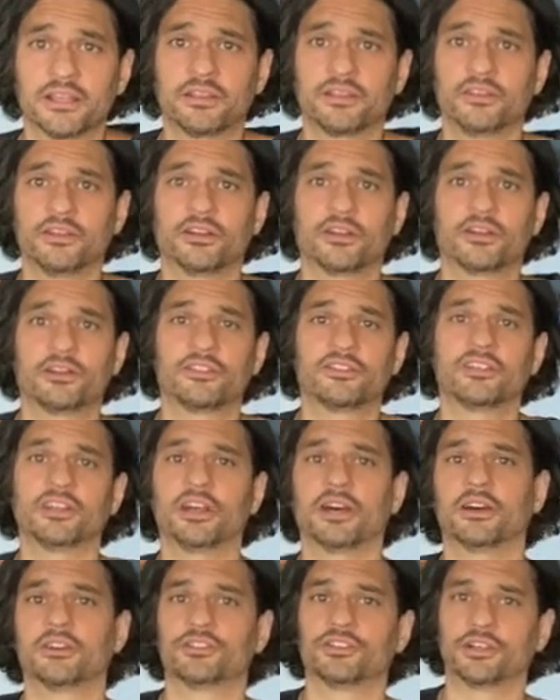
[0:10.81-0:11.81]
the Artist
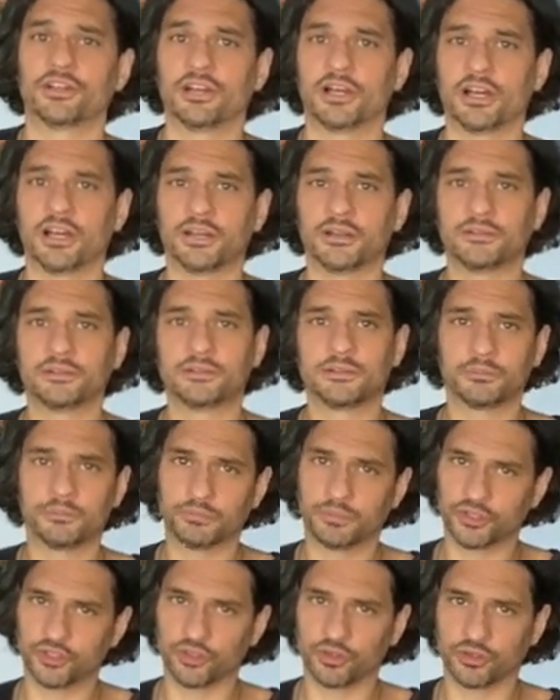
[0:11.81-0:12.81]
Algernon,
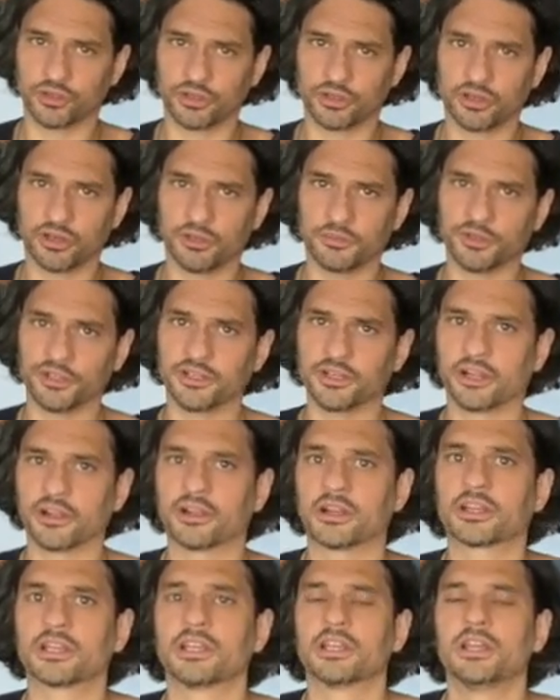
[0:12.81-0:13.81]
but you can call me
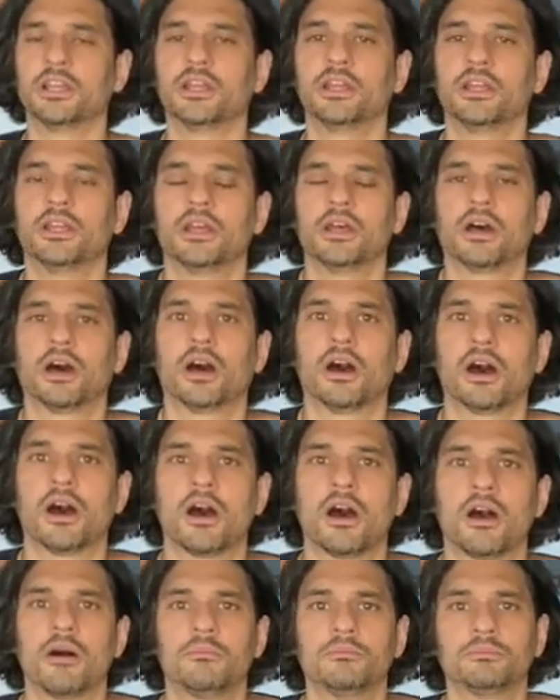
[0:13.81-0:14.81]
Derrick.
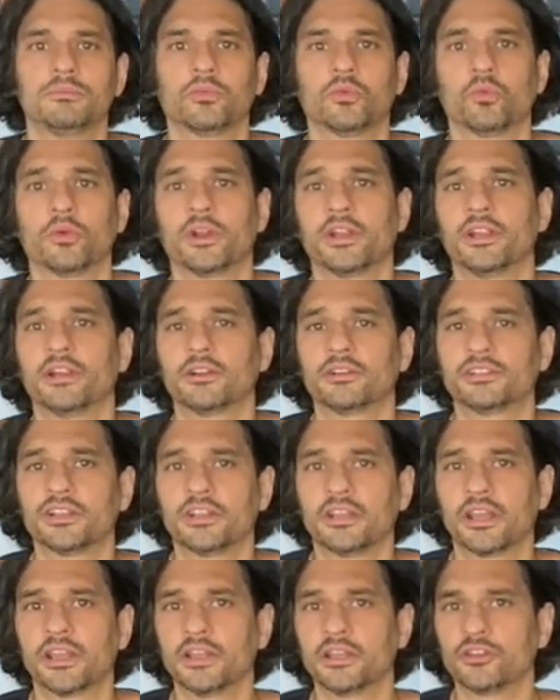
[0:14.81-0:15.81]
We're here
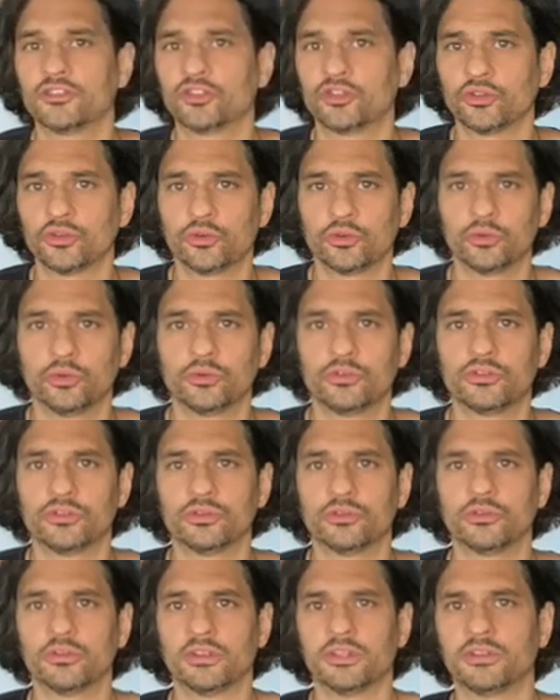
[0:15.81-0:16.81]
today to
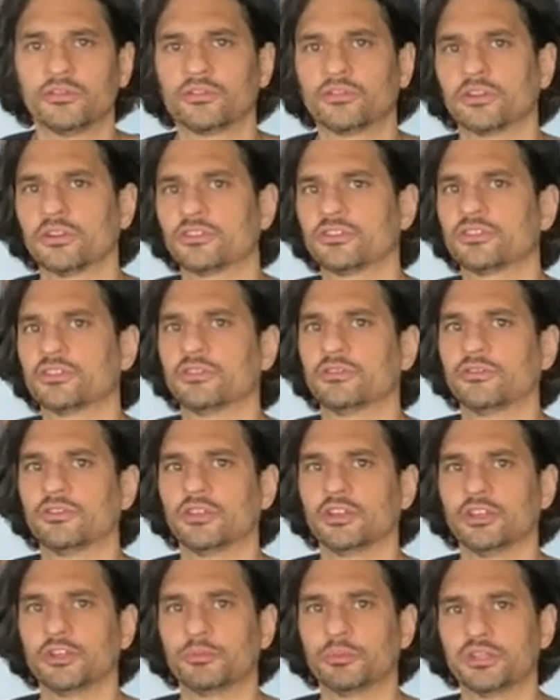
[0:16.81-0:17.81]
do the first of
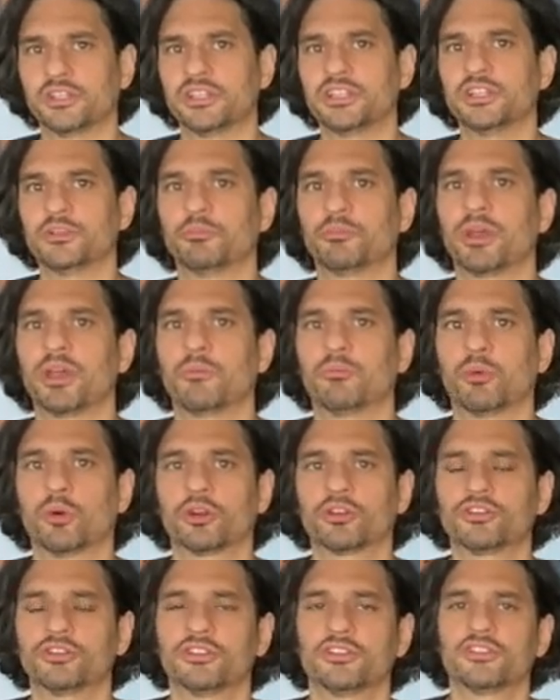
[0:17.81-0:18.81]
the Petite Pet
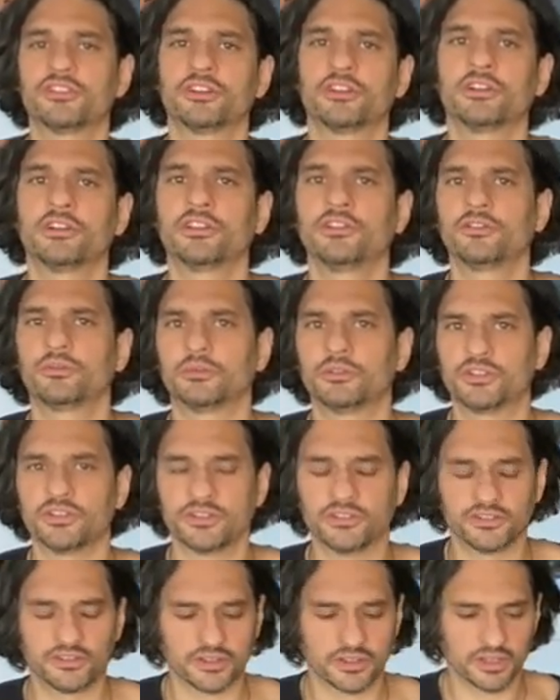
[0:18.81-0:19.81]
Portrait series, which
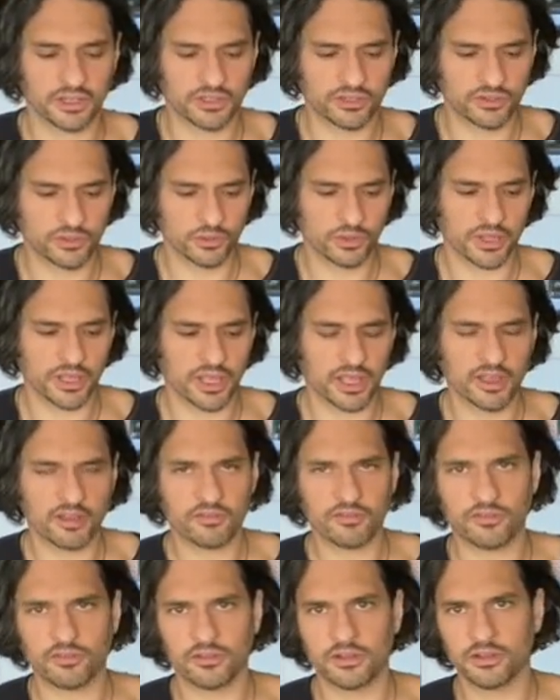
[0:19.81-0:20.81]
is a
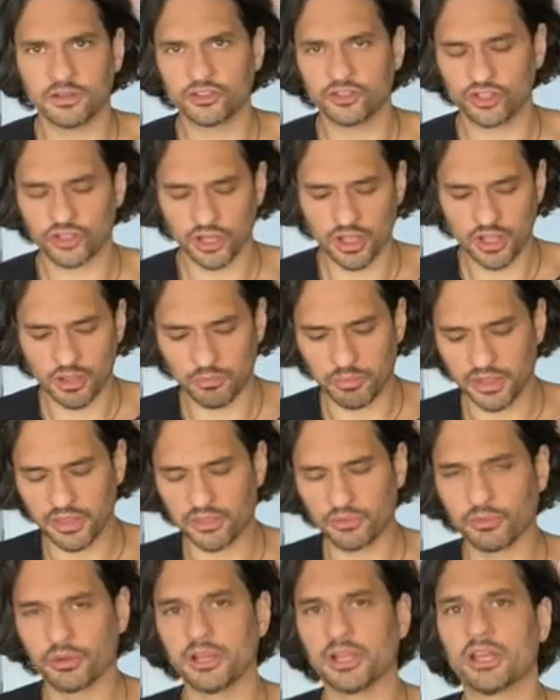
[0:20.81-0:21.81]
2.5 inch by
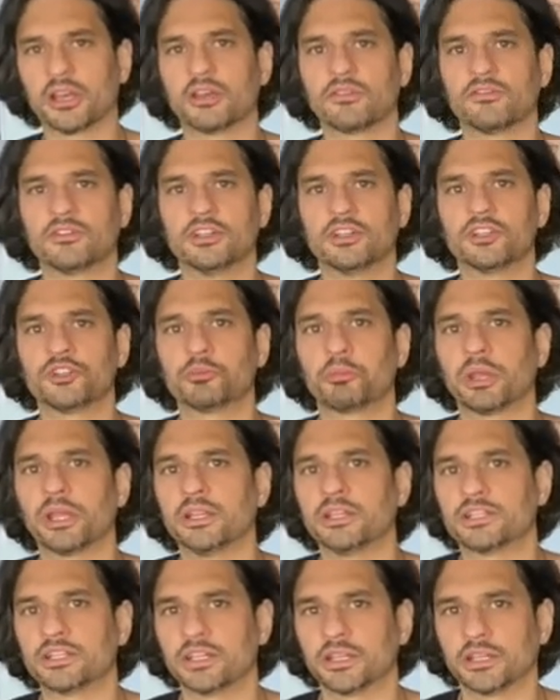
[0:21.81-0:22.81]
3.5 inch
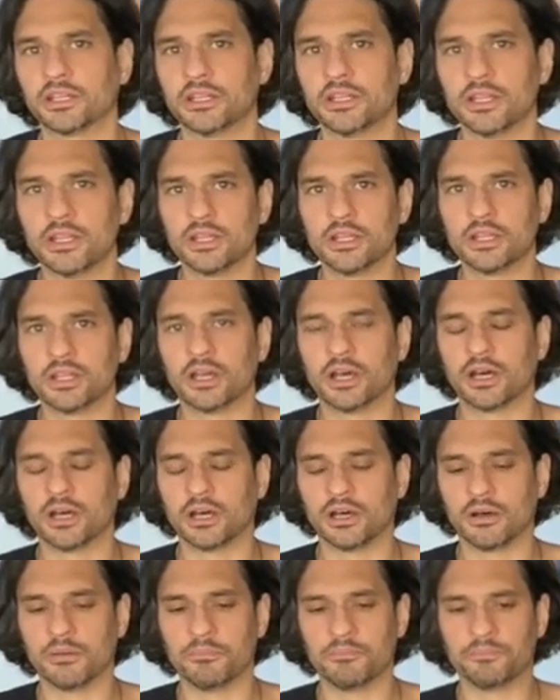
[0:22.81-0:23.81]
painting
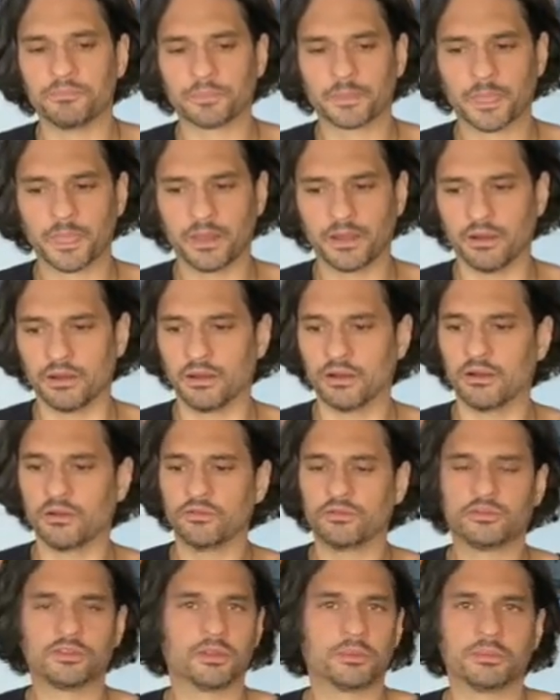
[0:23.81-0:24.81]

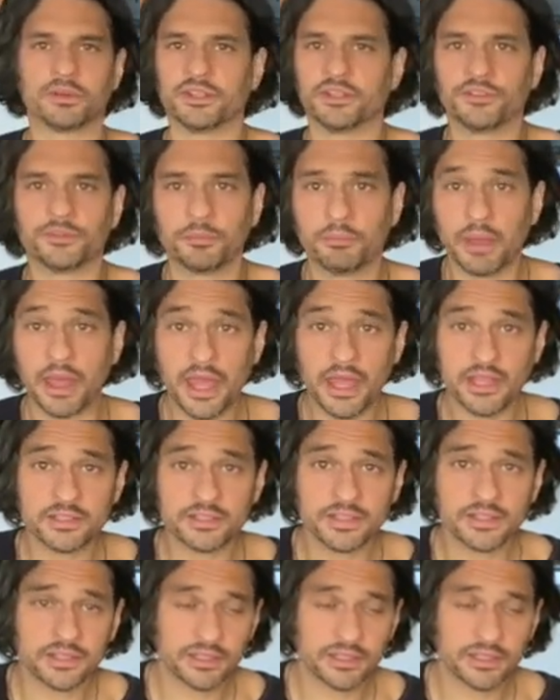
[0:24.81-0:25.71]
of somebody's pet,